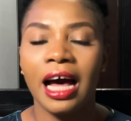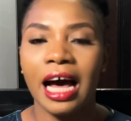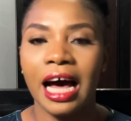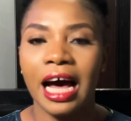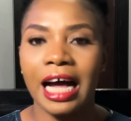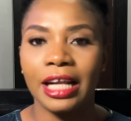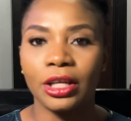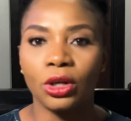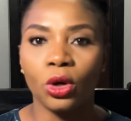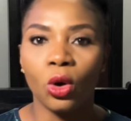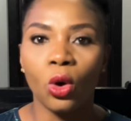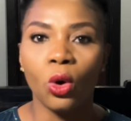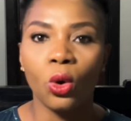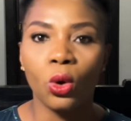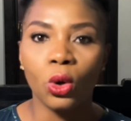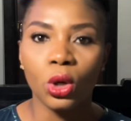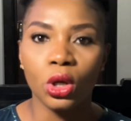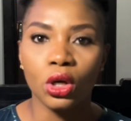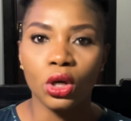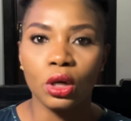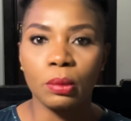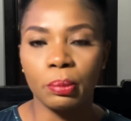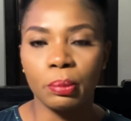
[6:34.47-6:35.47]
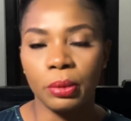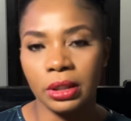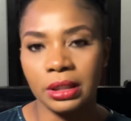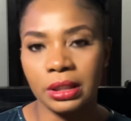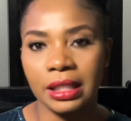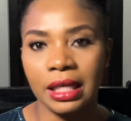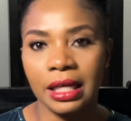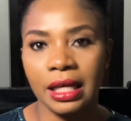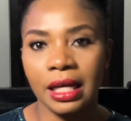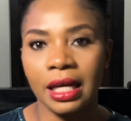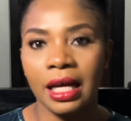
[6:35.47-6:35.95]
and coconut
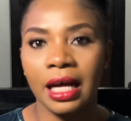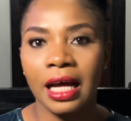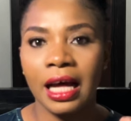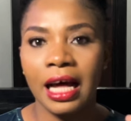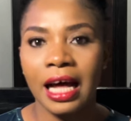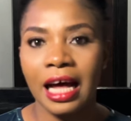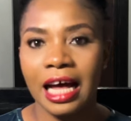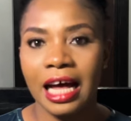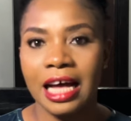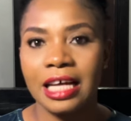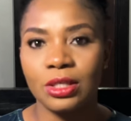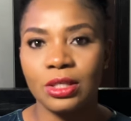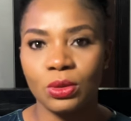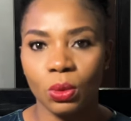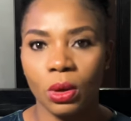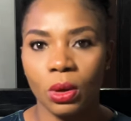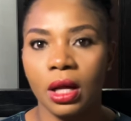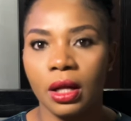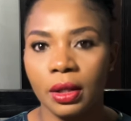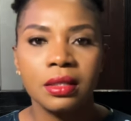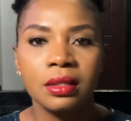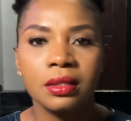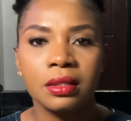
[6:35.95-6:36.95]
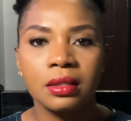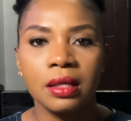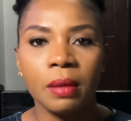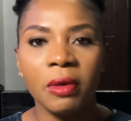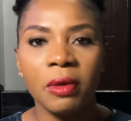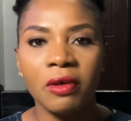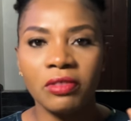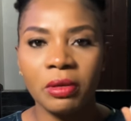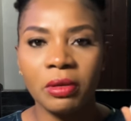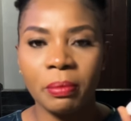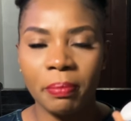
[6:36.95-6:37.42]
butter as well. Some
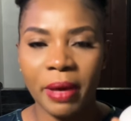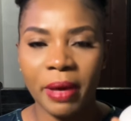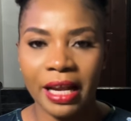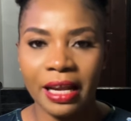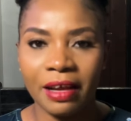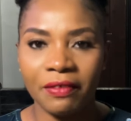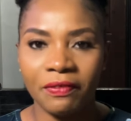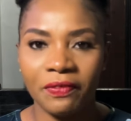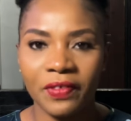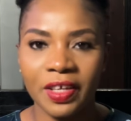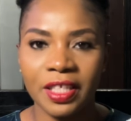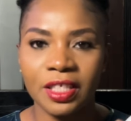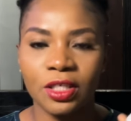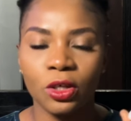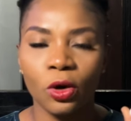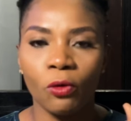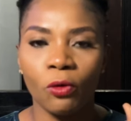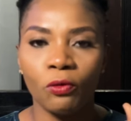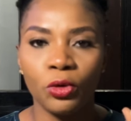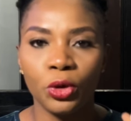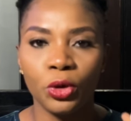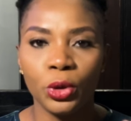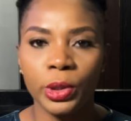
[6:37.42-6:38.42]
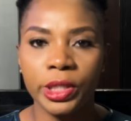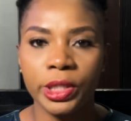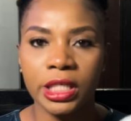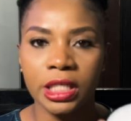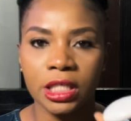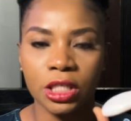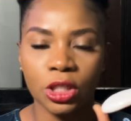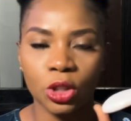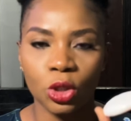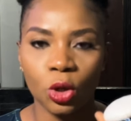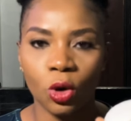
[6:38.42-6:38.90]
of the benefits of
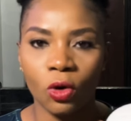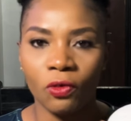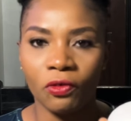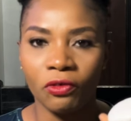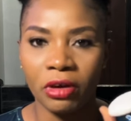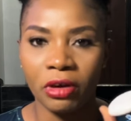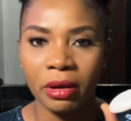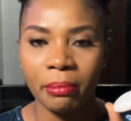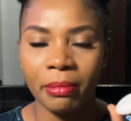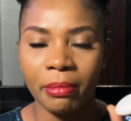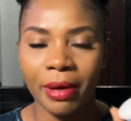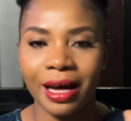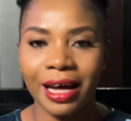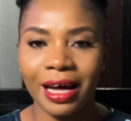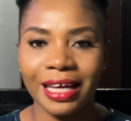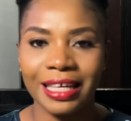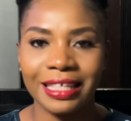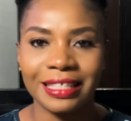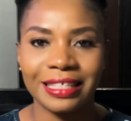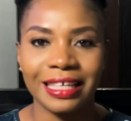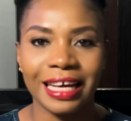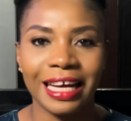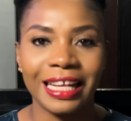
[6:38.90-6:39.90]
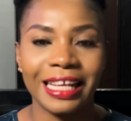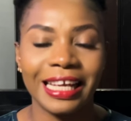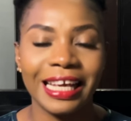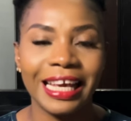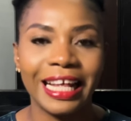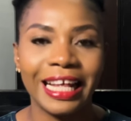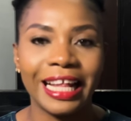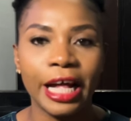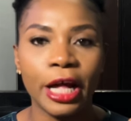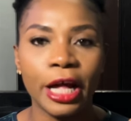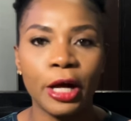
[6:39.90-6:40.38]
using the Dove Cream Bar is that
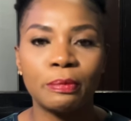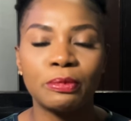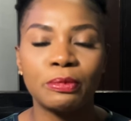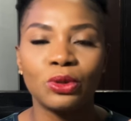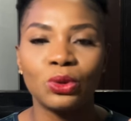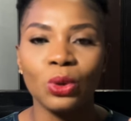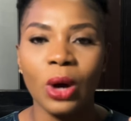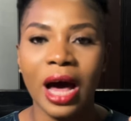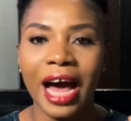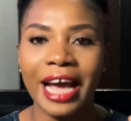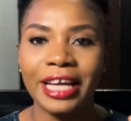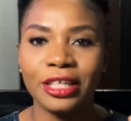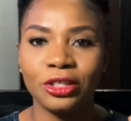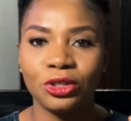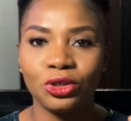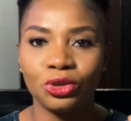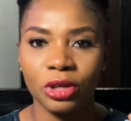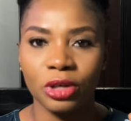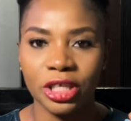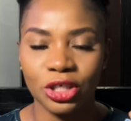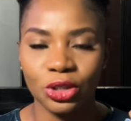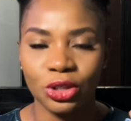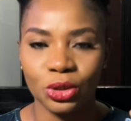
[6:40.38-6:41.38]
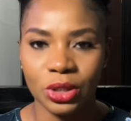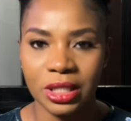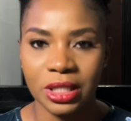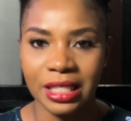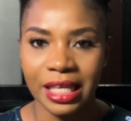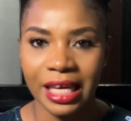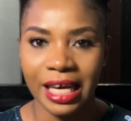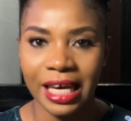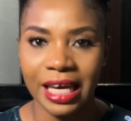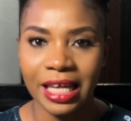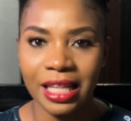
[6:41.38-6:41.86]
it helps to hydrate your
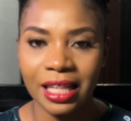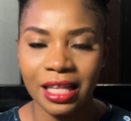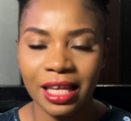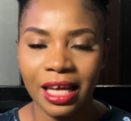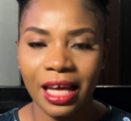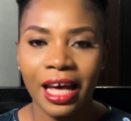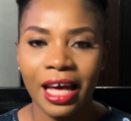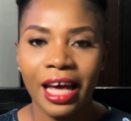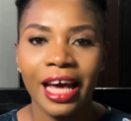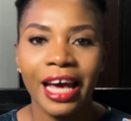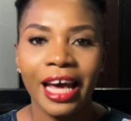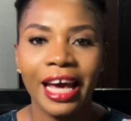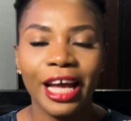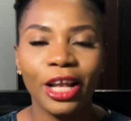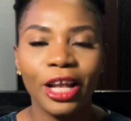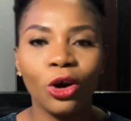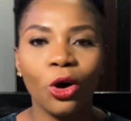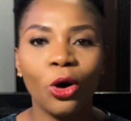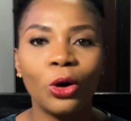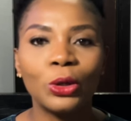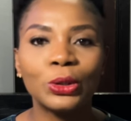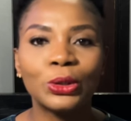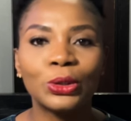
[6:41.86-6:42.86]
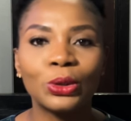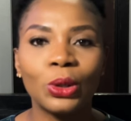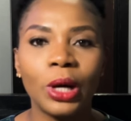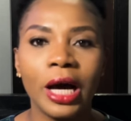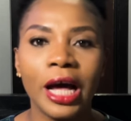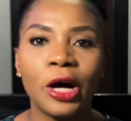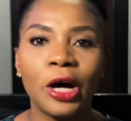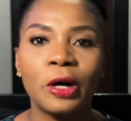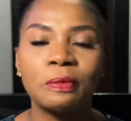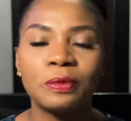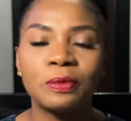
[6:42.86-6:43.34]
skin. It also
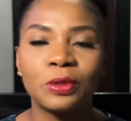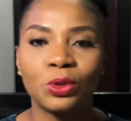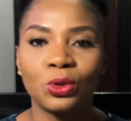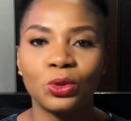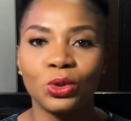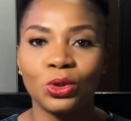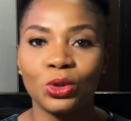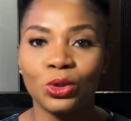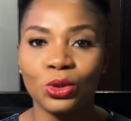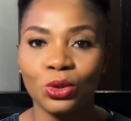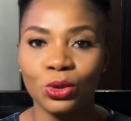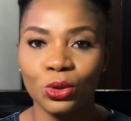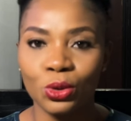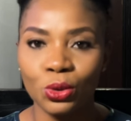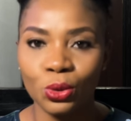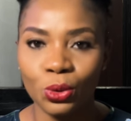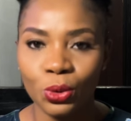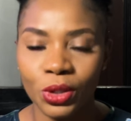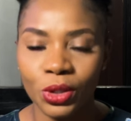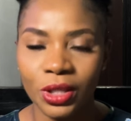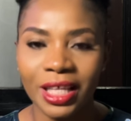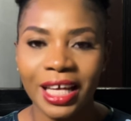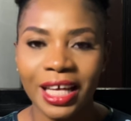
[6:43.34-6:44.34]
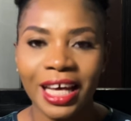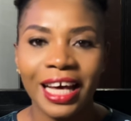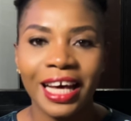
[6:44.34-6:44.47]
helps to soothe